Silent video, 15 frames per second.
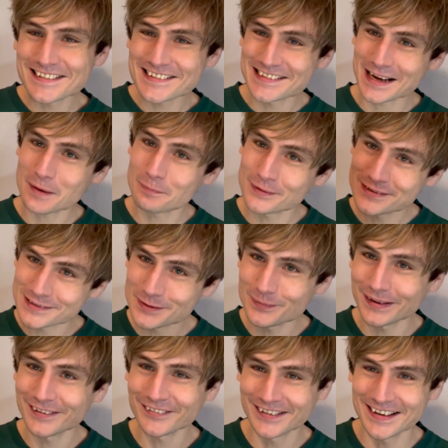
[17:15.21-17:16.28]
just happens to
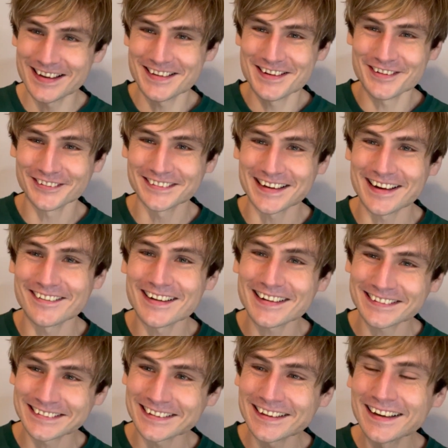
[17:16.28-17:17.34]
be looking in your
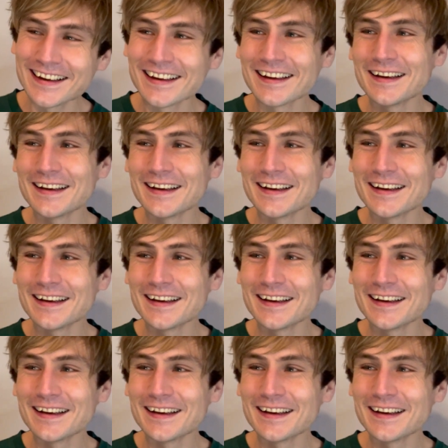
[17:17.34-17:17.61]
direction.